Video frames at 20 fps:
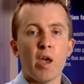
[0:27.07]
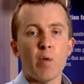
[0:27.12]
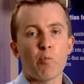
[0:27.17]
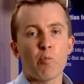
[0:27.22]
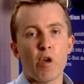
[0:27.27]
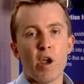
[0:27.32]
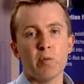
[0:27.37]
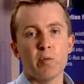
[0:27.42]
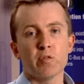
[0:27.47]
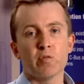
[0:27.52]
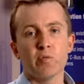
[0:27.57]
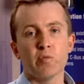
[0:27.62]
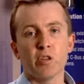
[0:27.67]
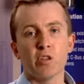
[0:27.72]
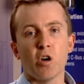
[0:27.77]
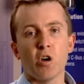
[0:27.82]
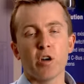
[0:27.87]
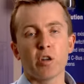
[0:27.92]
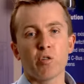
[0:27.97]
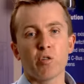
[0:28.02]
and perhaps from your
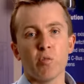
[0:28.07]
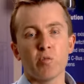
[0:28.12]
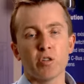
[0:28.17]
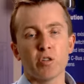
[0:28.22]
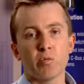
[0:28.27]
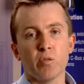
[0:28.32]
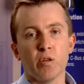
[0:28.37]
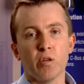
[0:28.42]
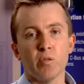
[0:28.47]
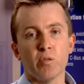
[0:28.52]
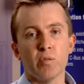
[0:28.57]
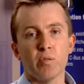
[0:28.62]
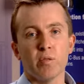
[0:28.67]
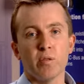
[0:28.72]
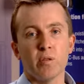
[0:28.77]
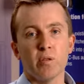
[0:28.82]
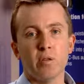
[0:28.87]
dining room as well.